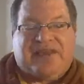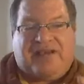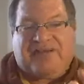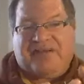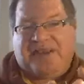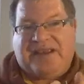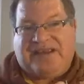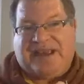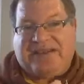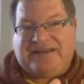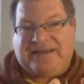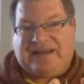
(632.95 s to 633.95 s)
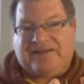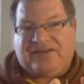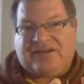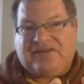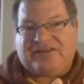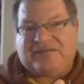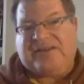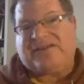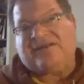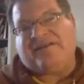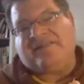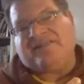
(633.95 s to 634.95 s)
You have to pay the $1,800 a
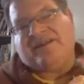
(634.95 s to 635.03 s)
month,